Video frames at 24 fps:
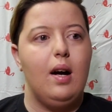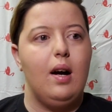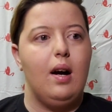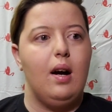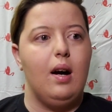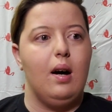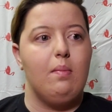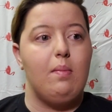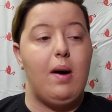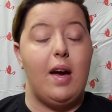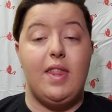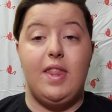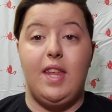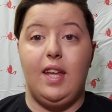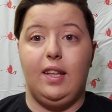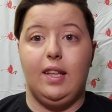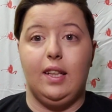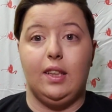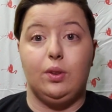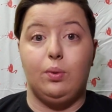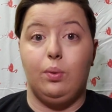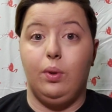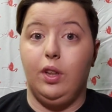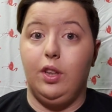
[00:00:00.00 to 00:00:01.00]
I think
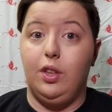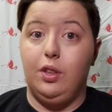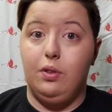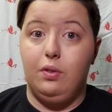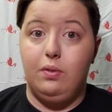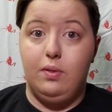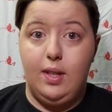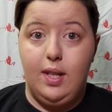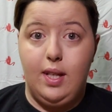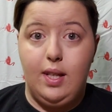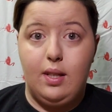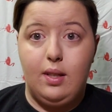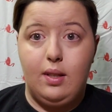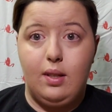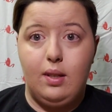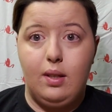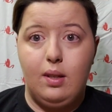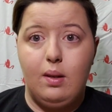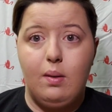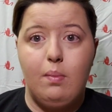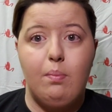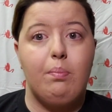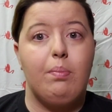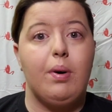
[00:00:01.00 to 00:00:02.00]
that's really unique,
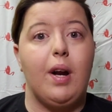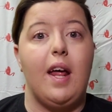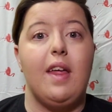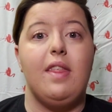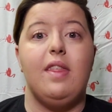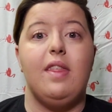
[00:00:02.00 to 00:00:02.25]
but I